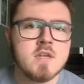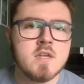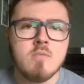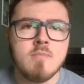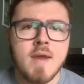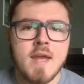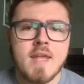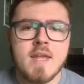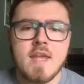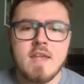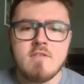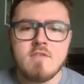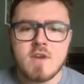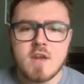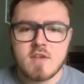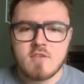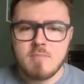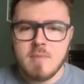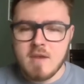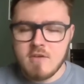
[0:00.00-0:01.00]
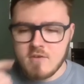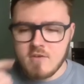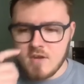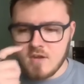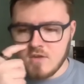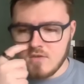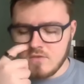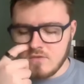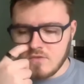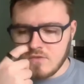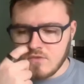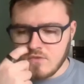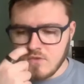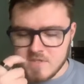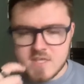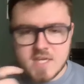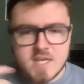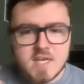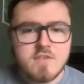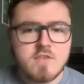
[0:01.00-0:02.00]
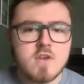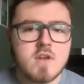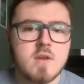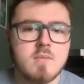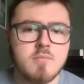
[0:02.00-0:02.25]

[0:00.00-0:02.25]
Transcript: You may even experience significant